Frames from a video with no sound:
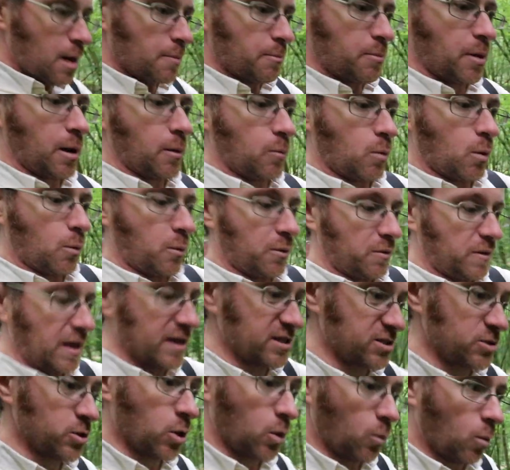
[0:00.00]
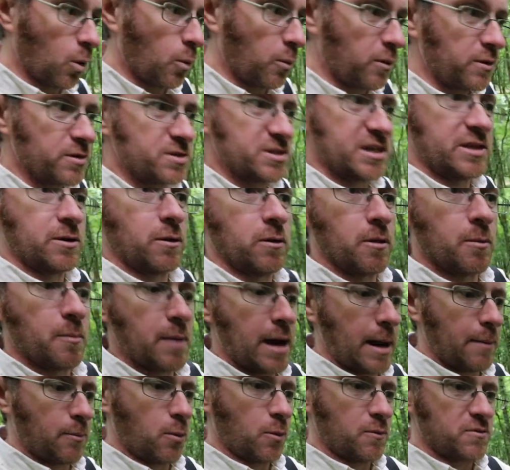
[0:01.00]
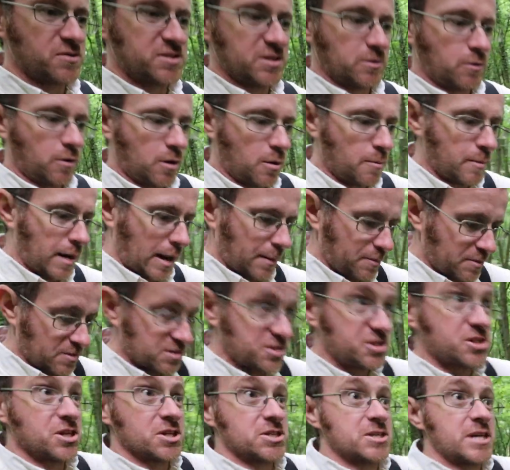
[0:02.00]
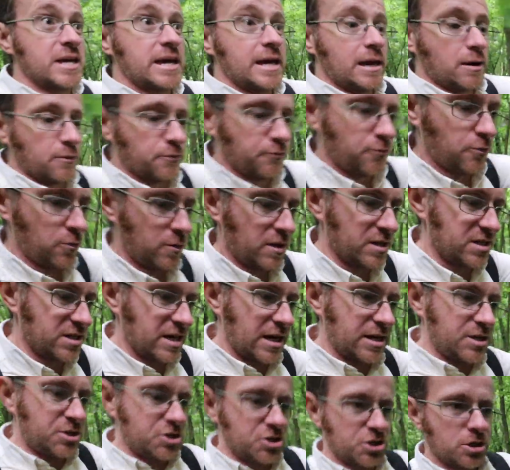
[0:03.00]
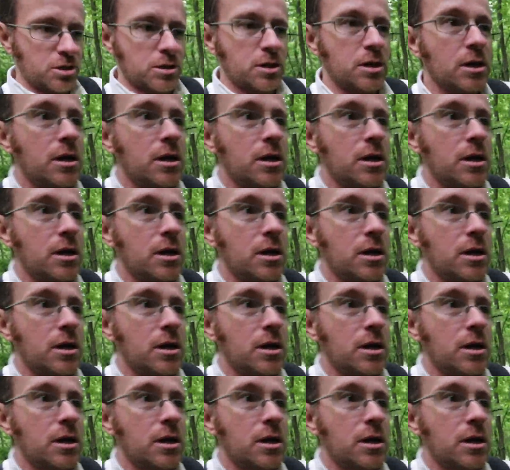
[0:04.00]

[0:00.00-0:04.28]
But that's not what we've seen on the map. What we've seen on the map is just here through this hedge.